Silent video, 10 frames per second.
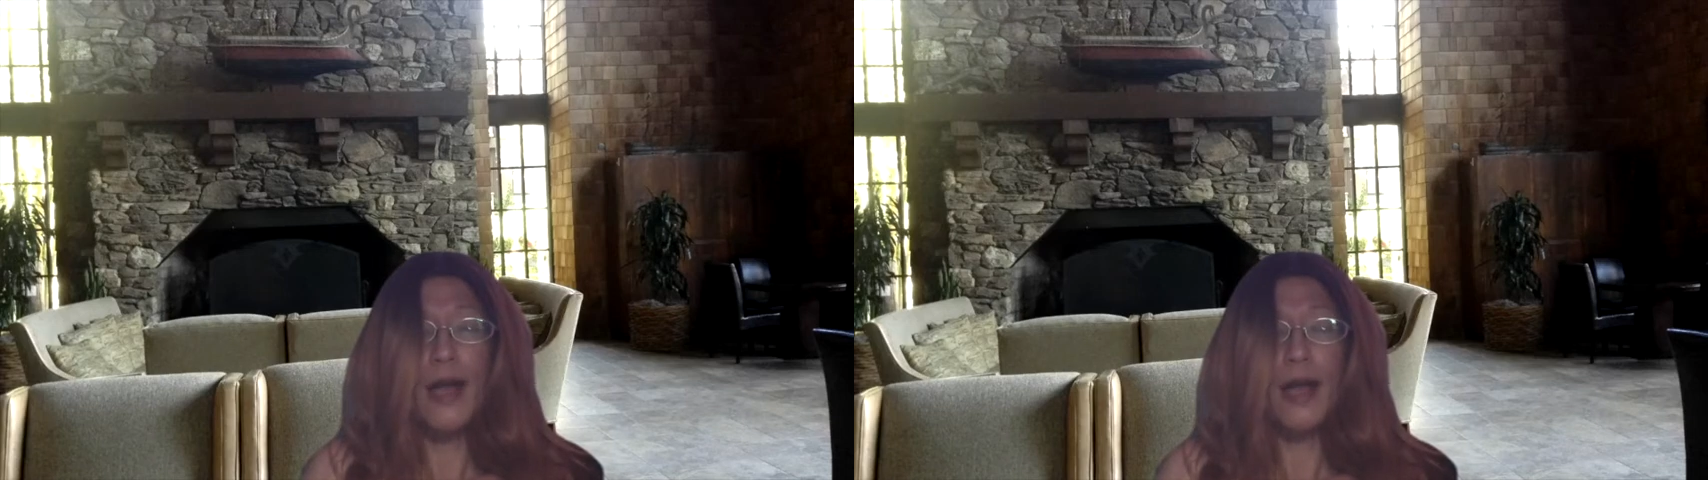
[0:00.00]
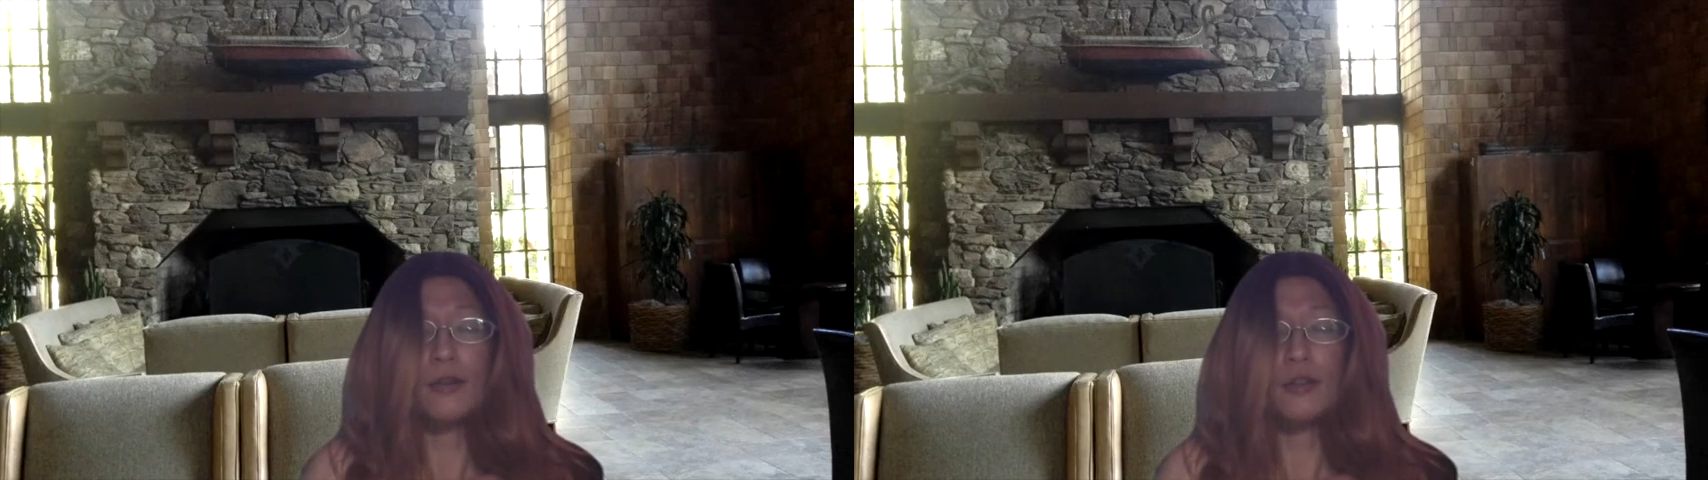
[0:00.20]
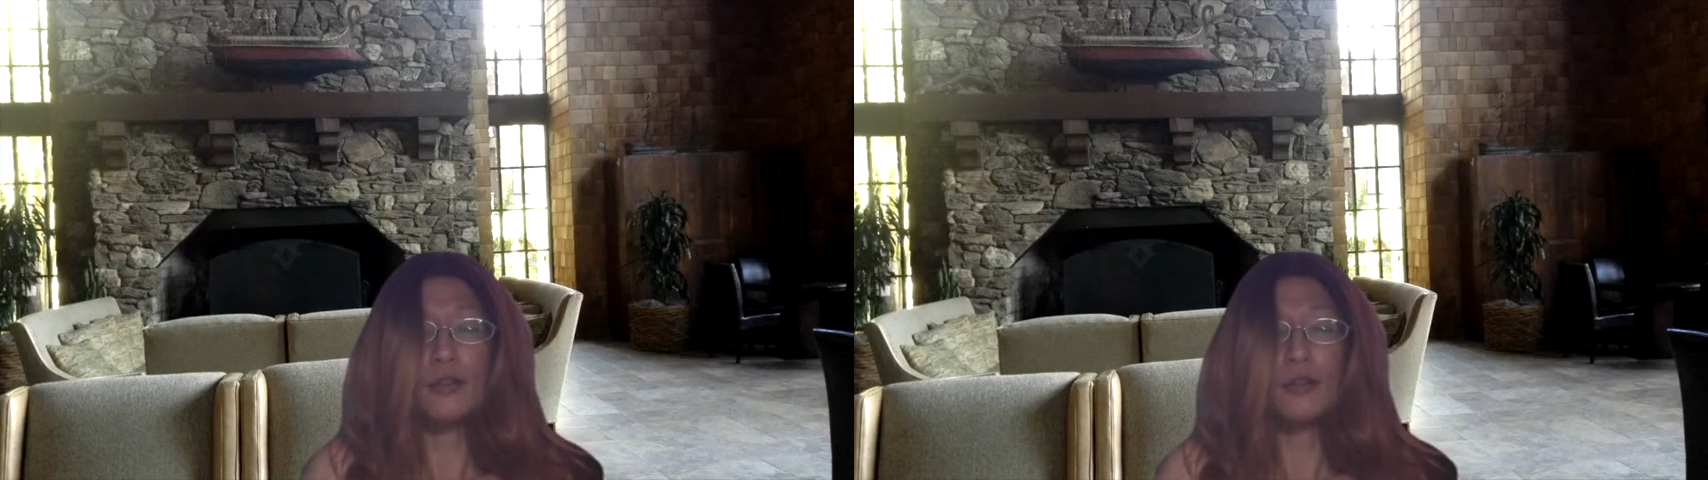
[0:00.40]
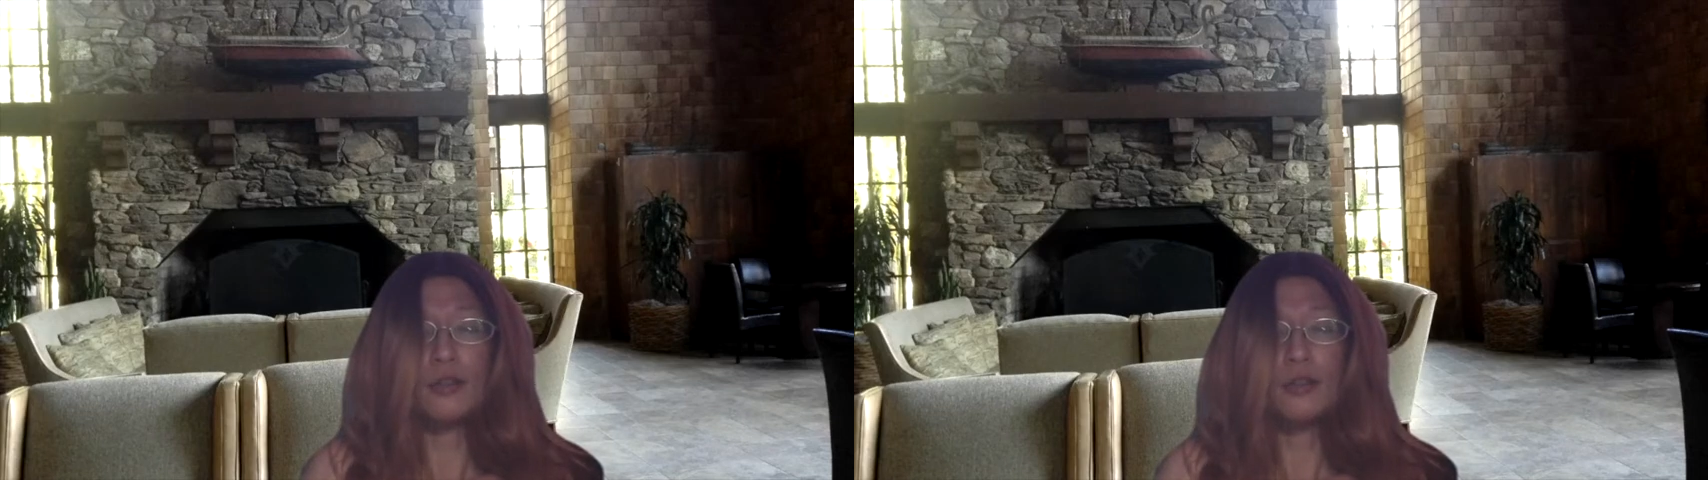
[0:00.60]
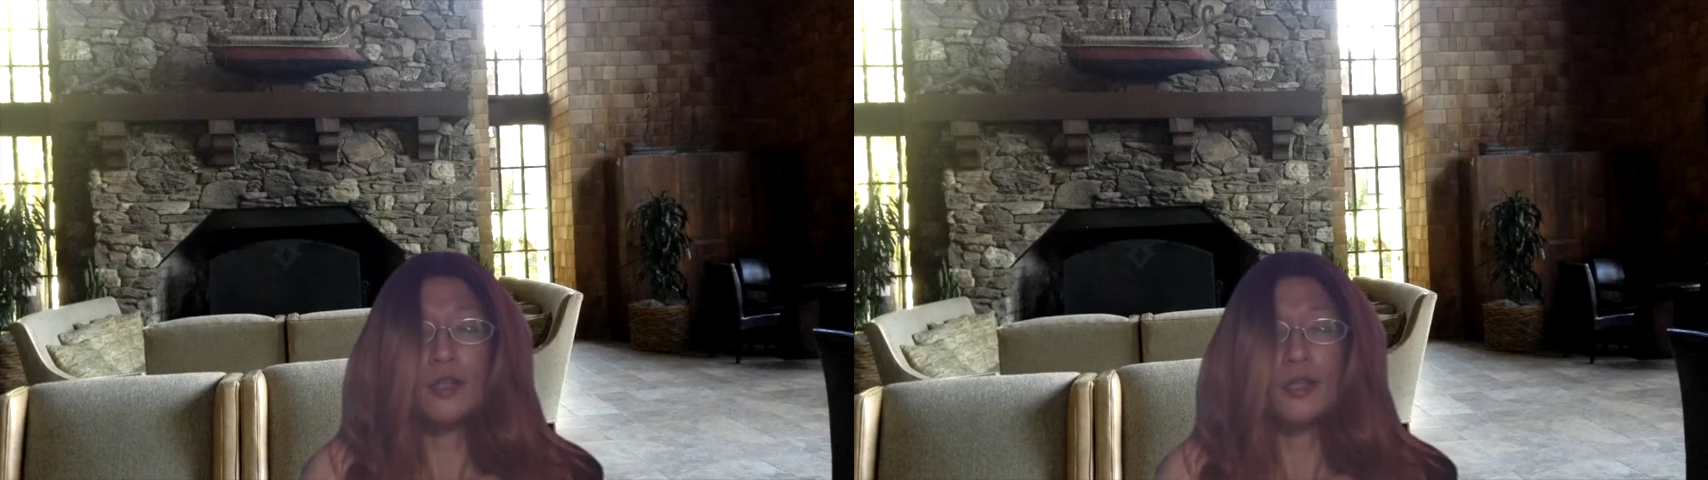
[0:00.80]
out.
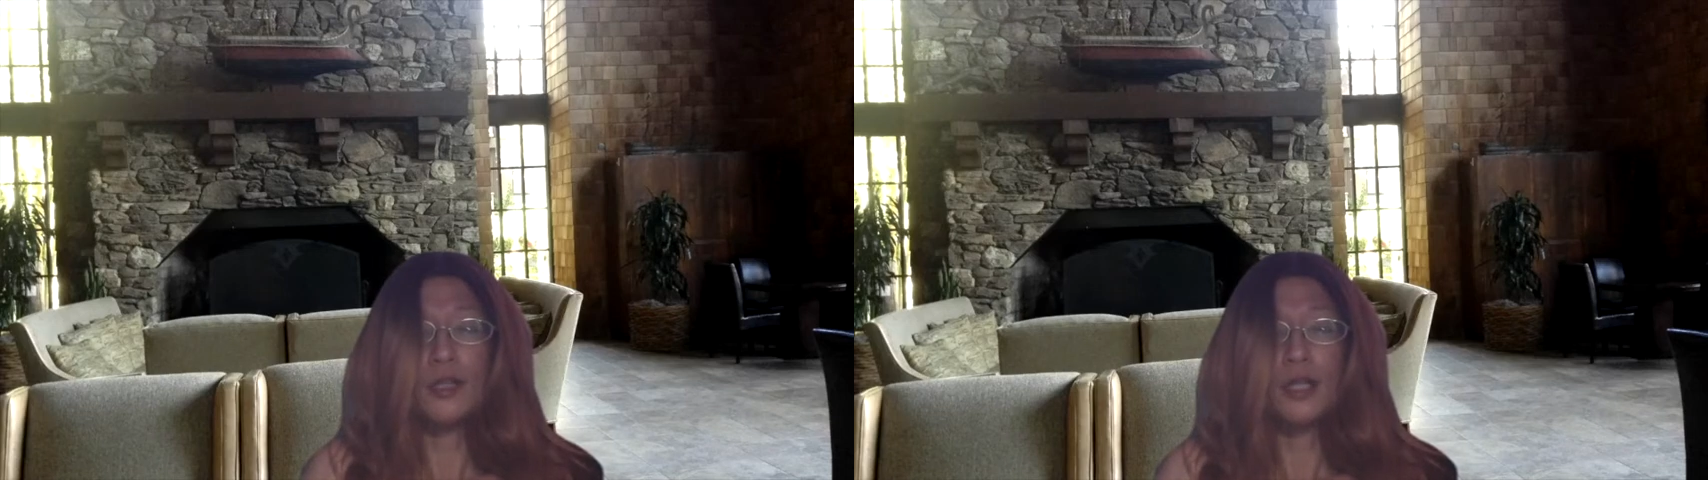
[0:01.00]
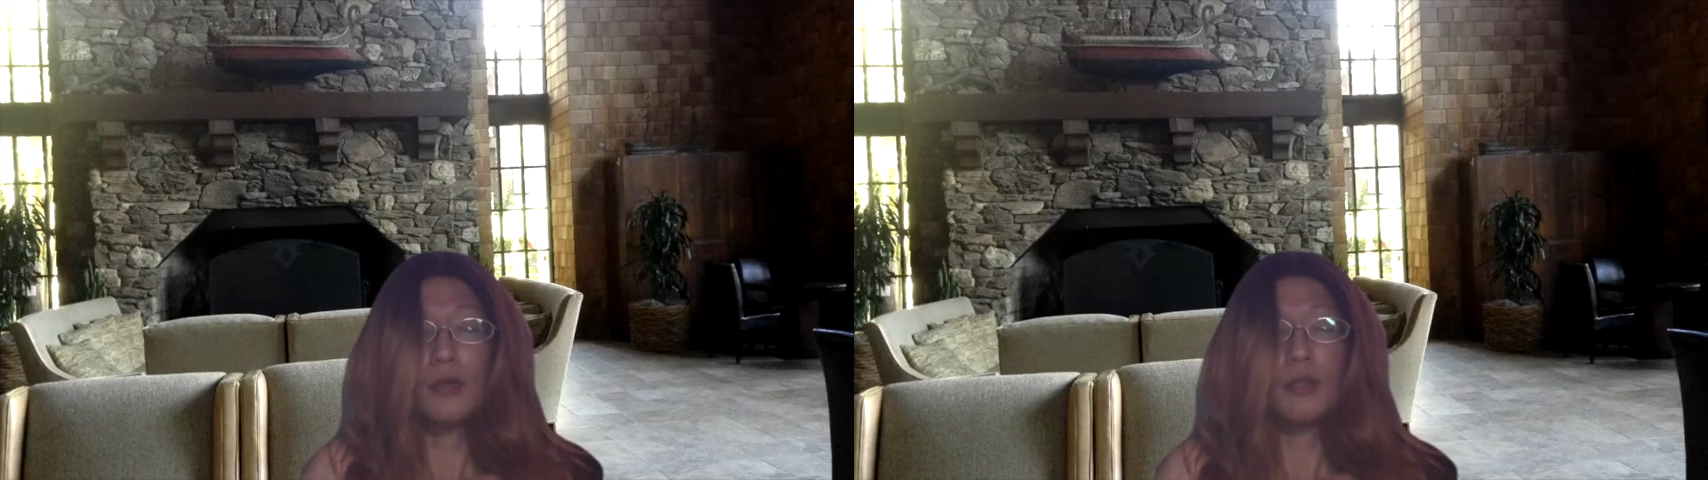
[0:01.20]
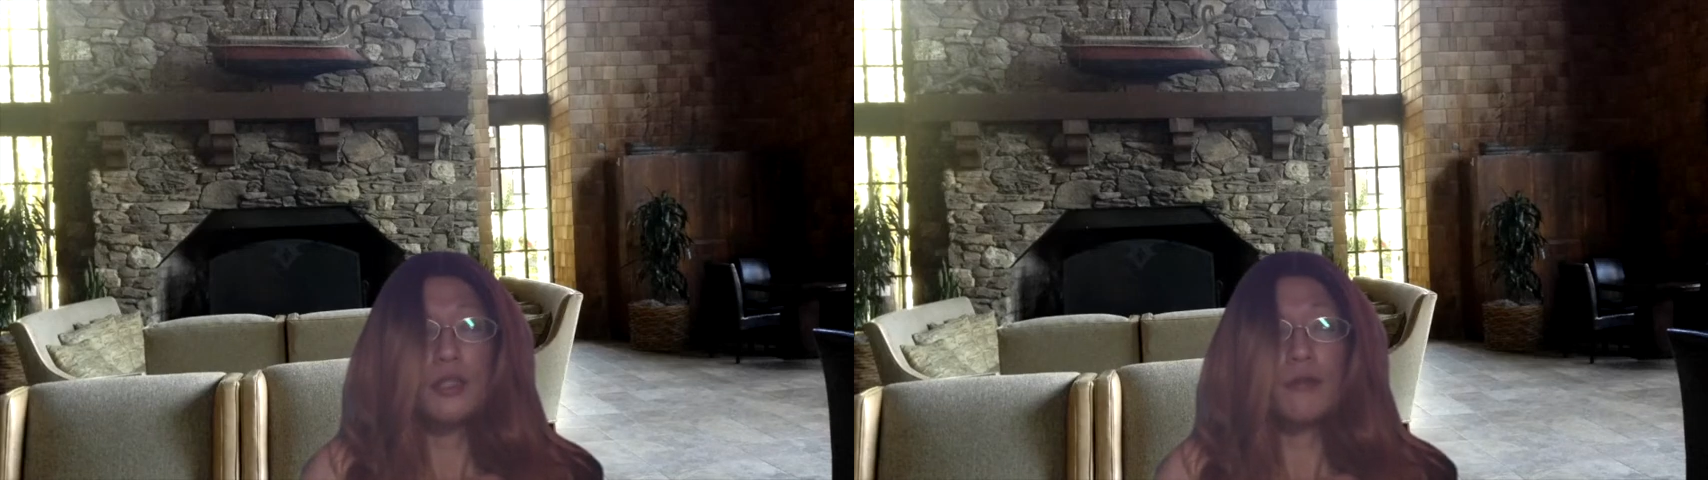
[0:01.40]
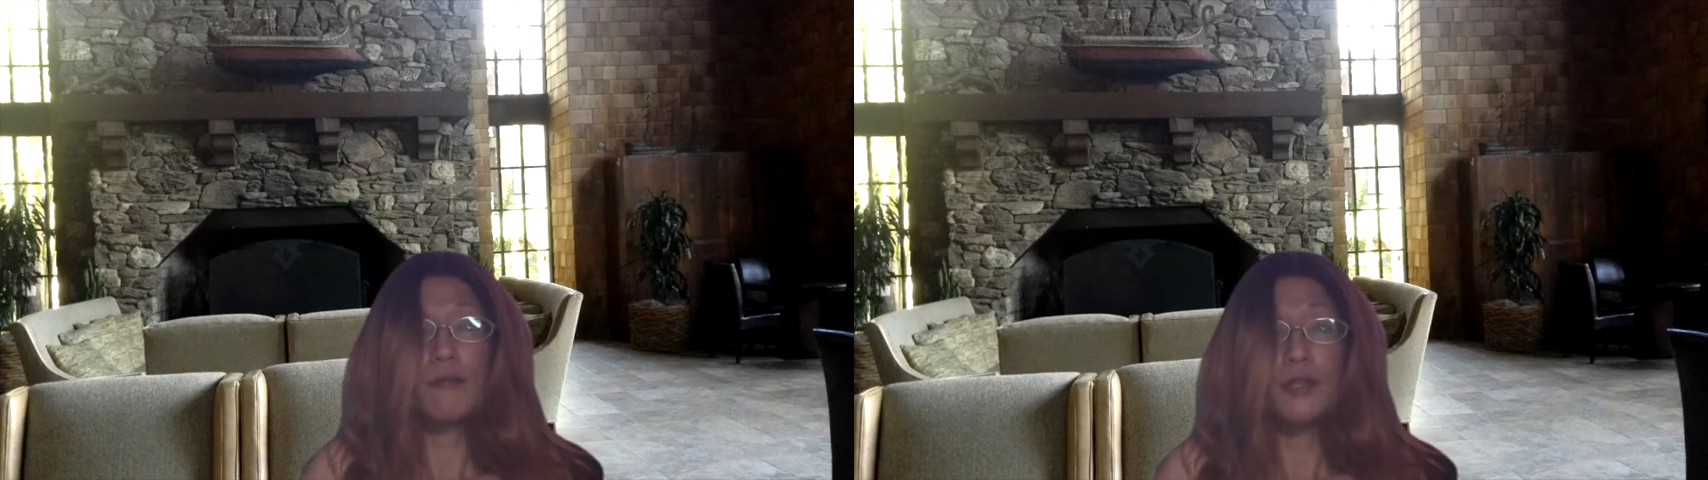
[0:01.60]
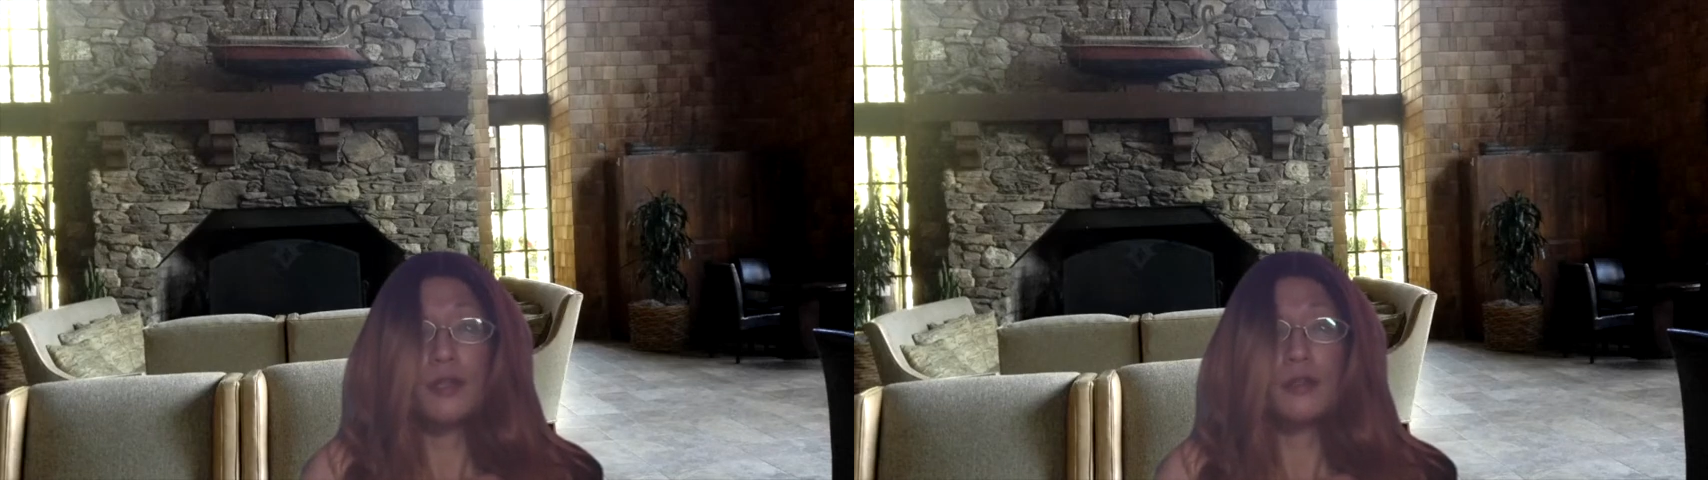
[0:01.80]
It will be
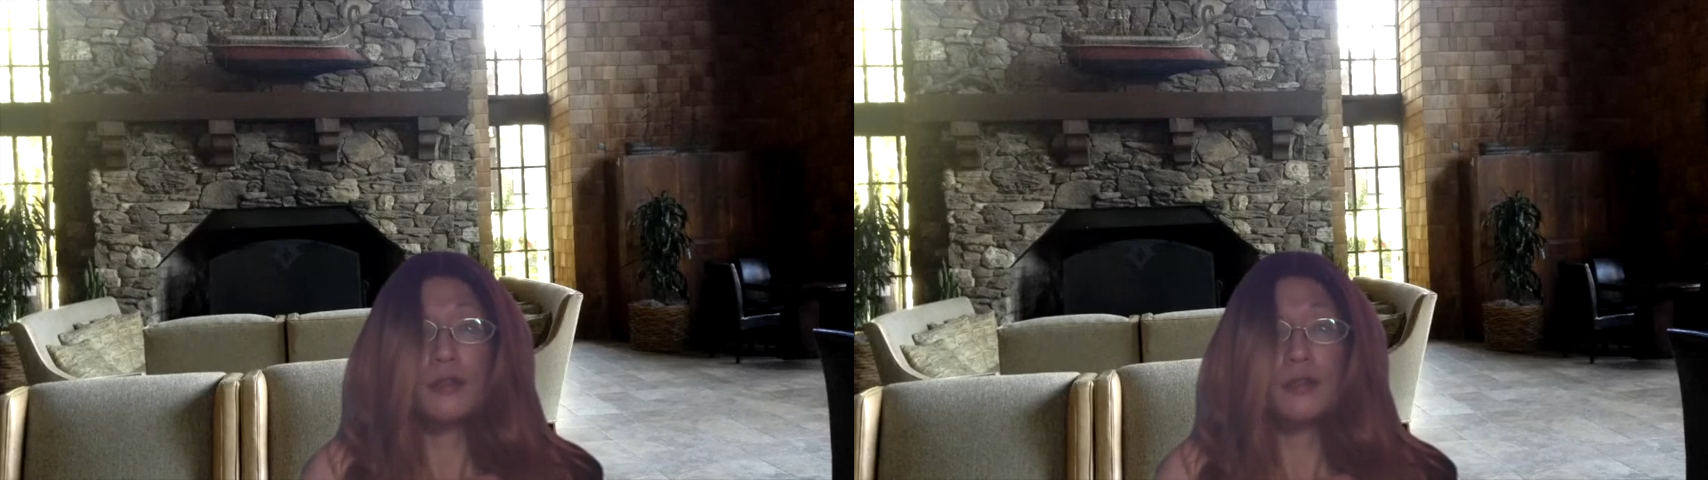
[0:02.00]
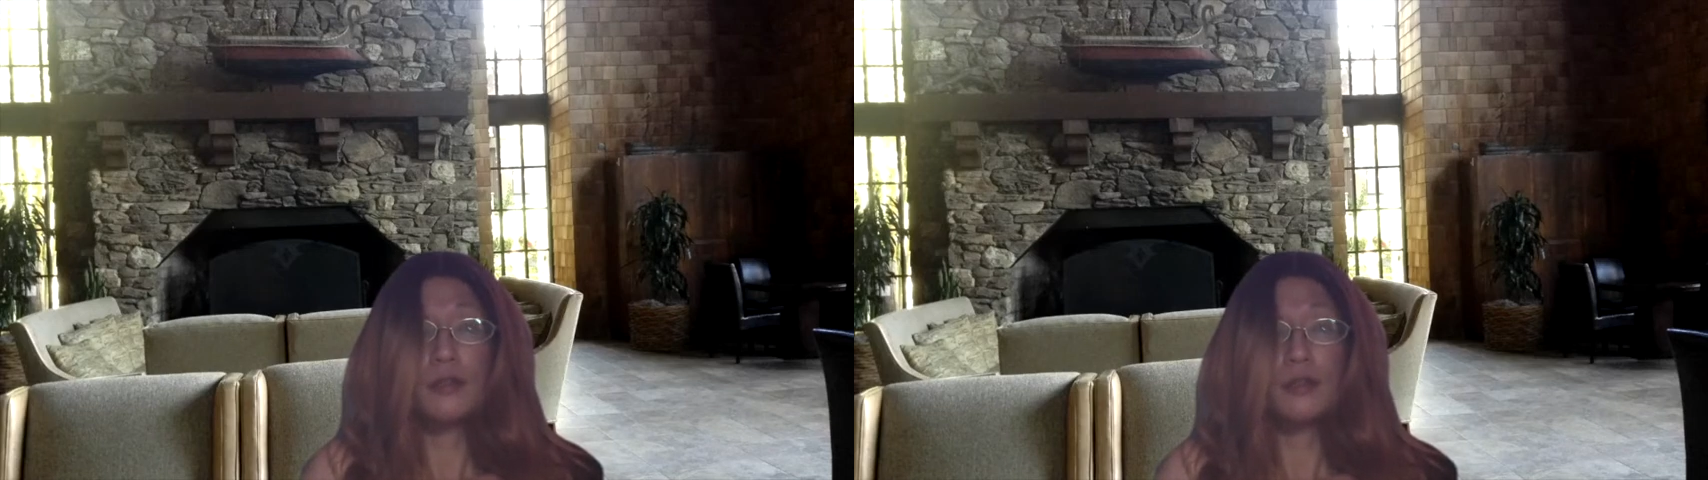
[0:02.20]
difficult.